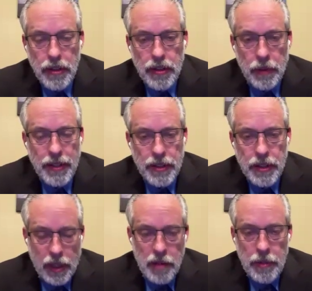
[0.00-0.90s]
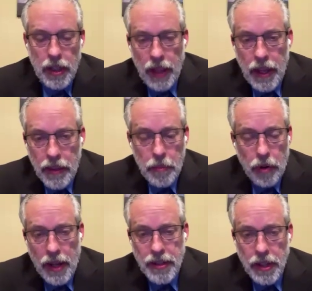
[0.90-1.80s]
So it is going to be a lengthy
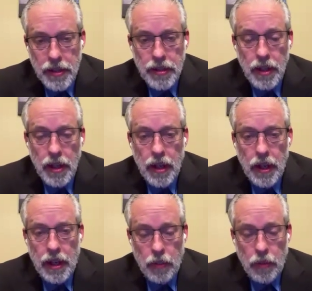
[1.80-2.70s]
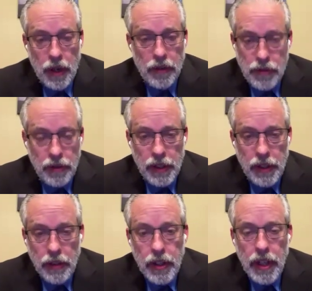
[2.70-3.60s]
process. We are
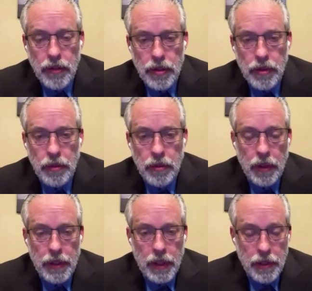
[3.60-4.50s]
certainly looking to